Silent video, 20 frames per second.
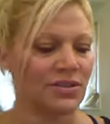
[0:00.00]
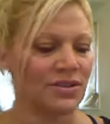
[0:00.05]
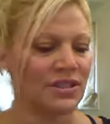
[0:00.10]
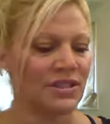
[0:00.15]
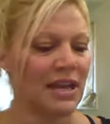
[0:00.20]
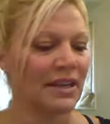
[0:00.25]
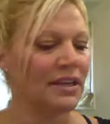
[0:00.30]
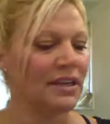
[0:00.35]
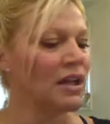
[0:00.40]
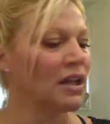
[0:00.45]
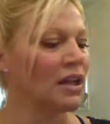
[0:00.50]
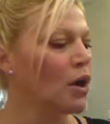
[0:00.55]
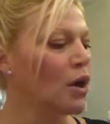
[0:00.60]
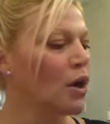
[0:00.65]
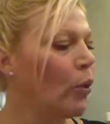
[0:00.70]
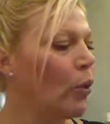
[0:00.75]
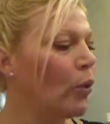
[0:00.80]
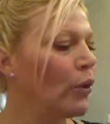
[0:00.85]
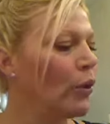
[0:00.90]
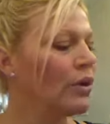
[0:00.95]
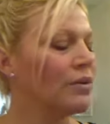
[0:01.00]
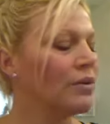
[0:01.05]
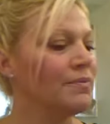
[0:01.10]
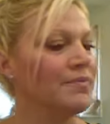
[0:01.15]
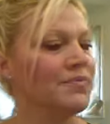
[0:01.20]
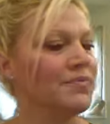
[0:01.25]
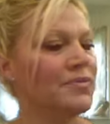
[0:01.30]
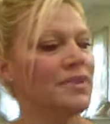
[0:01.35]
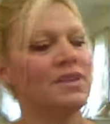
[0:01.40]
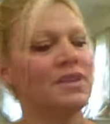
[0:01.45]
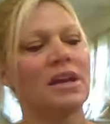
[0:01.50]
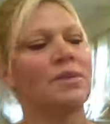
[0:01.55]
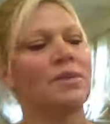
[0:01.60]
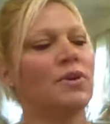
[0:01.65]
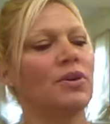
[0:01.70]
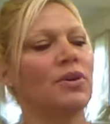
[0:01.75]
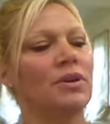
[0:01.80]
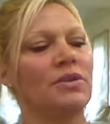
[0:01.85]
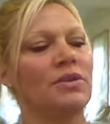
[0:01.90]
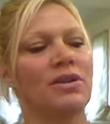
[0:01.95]
second color, then I'm
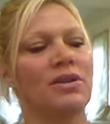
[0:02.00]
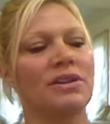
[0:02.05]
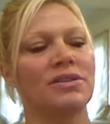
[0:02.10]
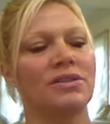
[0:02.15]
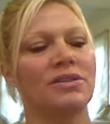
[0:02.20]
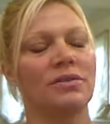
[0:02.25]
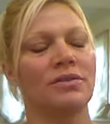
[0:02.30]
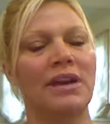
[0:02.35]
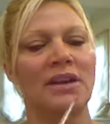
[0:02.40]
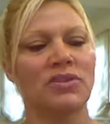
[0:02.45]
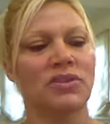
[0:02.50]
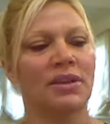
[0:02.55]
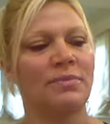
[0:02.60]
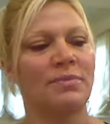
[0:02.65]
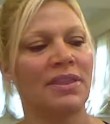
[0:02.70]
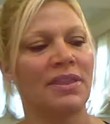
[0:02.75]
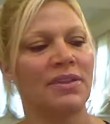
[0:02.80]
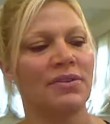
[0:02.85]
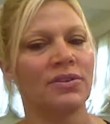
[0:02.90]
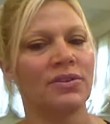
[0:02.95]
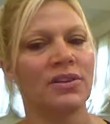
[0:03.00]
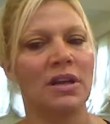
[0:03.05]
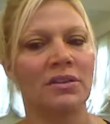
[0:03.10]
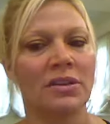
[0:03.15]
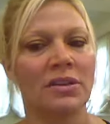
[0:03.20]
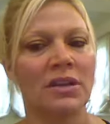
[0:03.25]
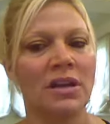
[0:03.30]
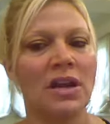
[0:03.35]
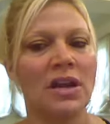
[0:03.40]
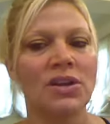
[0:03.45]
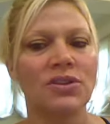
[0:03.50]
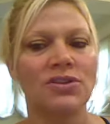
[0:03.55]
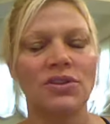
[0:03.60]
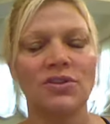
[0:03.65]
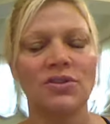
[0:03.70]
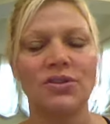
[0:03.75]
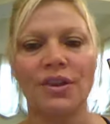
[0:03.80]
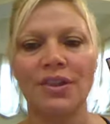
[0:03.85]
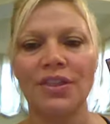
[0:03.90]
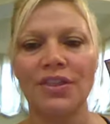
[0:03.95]
going to, alright, so actually my third color.
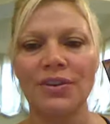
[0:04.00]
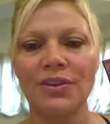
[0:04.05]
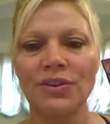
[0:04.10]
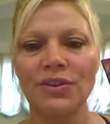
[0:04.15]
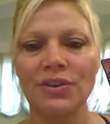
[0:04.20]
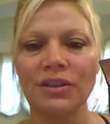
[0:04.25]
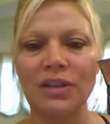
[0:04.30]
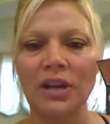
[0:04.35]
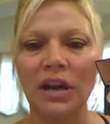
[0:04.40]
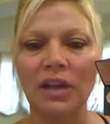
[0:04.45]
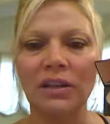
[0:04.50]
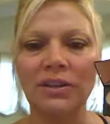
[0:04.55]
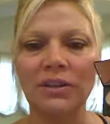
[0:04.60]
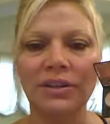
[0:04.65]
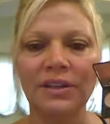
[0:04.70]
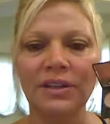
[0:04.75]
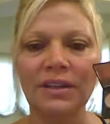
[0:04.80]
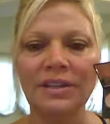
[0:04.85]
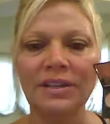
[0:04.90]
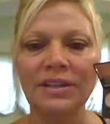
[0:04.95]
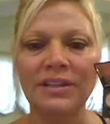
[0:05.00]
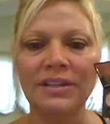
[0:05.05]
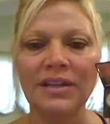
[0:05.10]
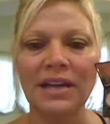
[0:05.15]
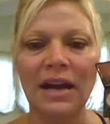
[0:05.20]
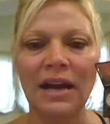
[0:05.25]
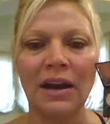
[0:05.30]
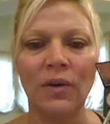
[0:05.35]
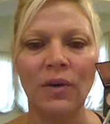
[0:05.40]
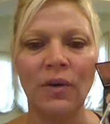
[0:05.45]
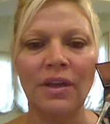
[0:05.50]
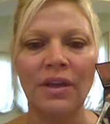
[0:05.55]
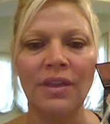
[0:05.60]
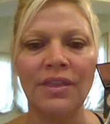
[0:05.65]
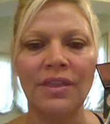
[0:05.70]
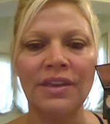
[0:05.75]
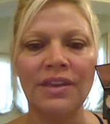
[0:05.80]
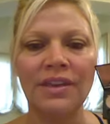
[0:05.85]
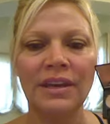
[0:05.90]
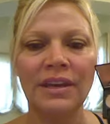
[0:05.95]
So your third color is now
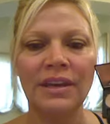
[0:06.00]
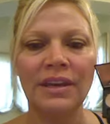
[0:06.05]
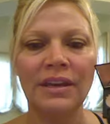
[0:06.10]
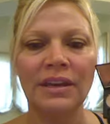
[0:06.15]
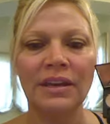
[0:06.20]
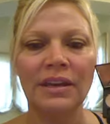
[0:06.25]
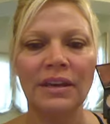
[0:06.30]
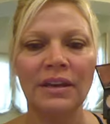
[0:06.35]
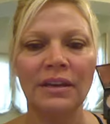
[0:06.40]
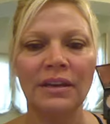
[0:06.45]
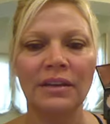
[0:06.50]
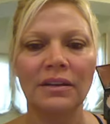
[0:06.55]
the